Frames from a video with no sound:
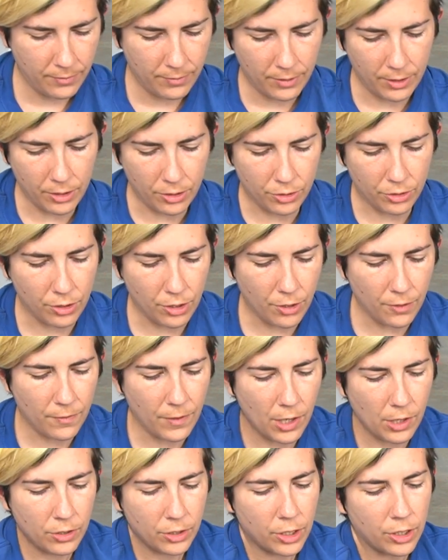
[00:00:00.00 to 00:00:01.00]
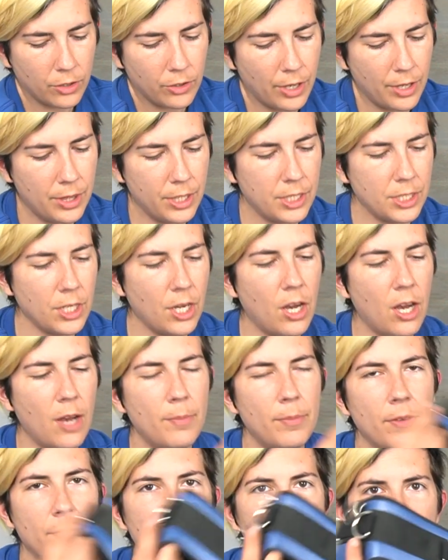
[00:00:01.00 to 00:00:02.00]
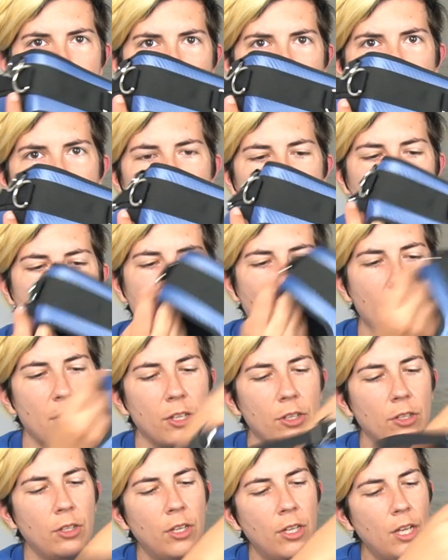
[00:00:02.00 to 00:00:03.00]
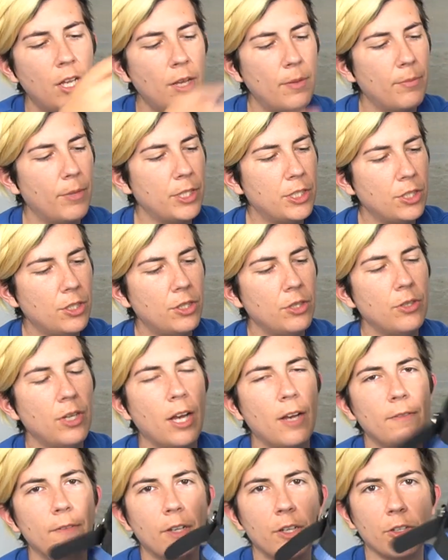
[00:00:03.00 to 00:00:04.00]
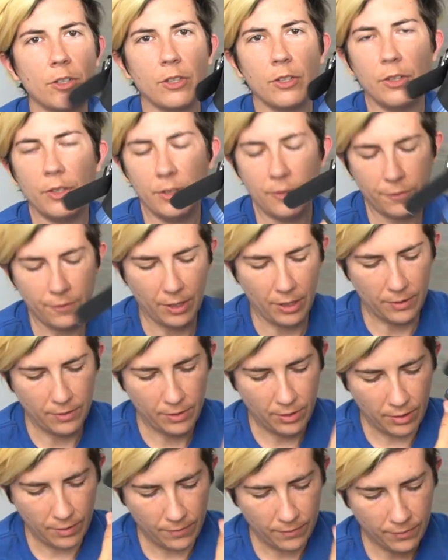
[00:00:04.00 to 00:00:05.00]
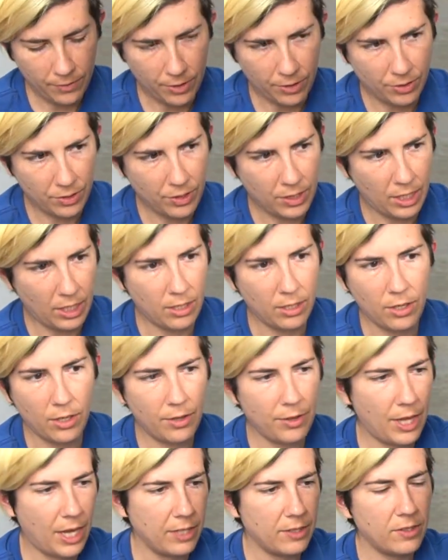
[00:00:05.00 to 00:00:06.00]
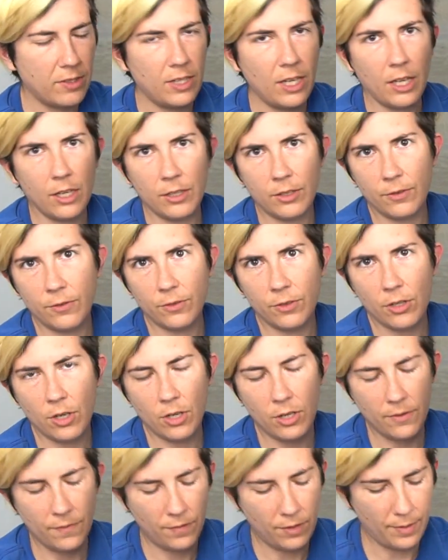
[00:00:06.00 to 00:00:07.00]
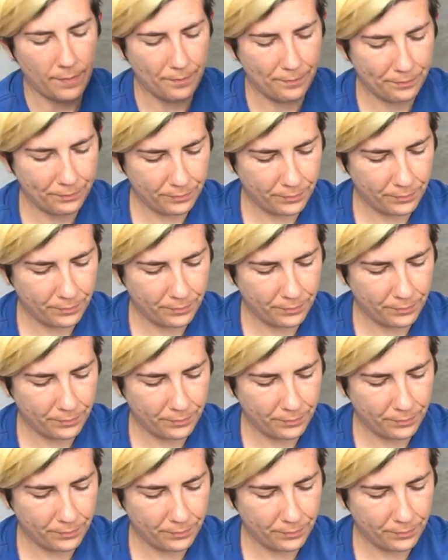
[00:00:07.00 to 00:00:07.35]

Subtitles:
There's no Velcro on the top of the standard saddle, but you do have Velcro on the front for that's standard for all of them.